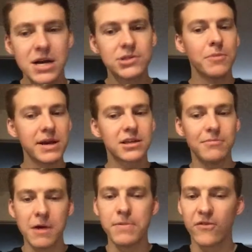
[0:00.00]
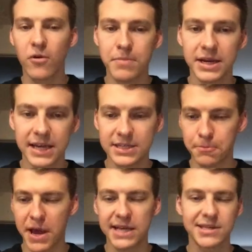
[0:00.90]
So Mixon might be in for a big day as a
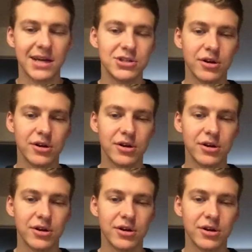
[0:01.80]
pass catcher,